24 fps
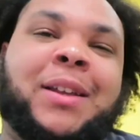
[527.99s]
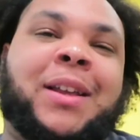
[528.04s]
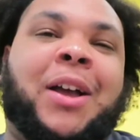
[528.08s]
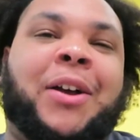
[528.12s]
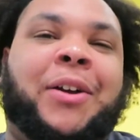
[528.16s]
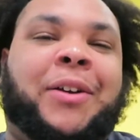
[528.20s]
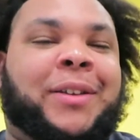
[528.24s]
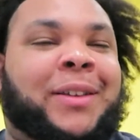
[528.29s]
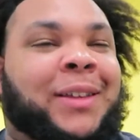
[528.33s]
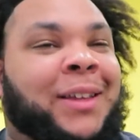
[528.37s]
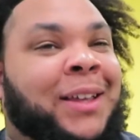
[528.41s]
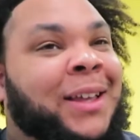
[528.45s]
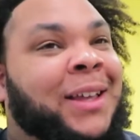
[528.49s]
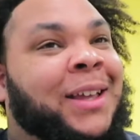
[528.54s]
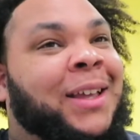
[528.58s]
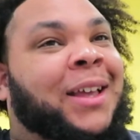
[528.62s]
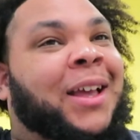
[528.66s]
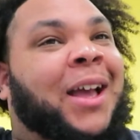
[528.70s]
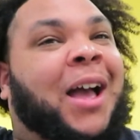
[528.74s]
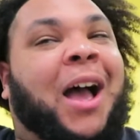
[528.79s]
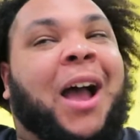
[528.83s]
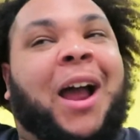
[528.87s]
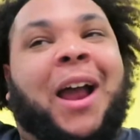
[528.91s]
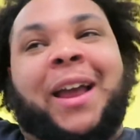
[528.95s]
Yo,
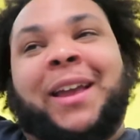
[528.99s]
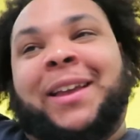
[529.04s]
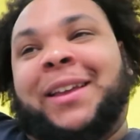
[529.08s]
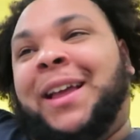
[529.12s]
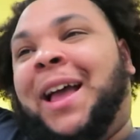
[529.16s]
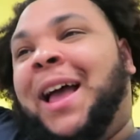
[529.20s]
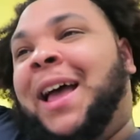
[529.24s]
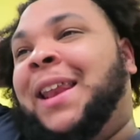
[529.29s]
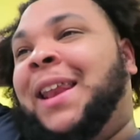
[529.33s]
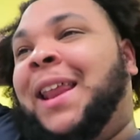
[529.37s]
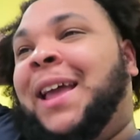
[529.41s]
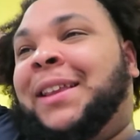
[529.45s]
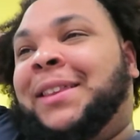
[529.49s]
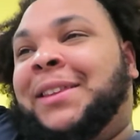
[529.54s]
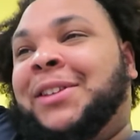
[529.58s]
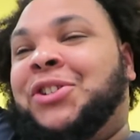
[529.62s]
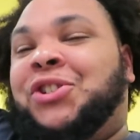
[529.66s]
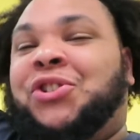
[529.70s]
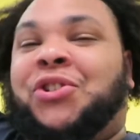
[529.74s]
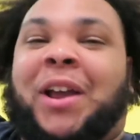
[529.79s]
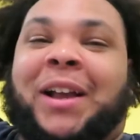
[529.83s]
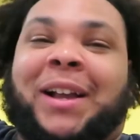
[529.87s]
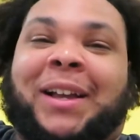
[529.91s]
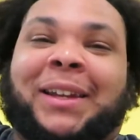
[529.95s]
alright, I like
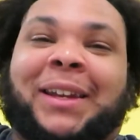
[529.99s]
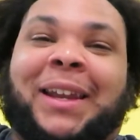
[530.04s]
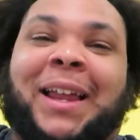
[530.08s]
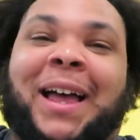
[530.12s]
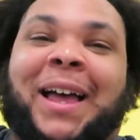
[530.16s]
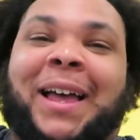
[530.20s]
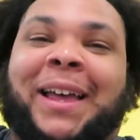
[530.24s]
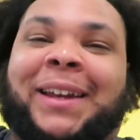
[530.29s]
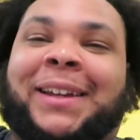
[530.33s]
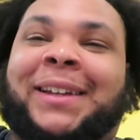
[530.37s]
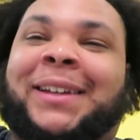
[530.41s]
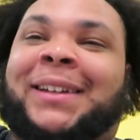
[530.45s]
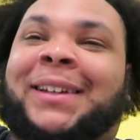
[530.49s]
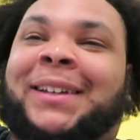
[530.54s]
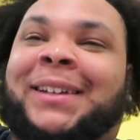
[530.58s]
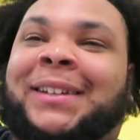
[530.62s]
this track a lot.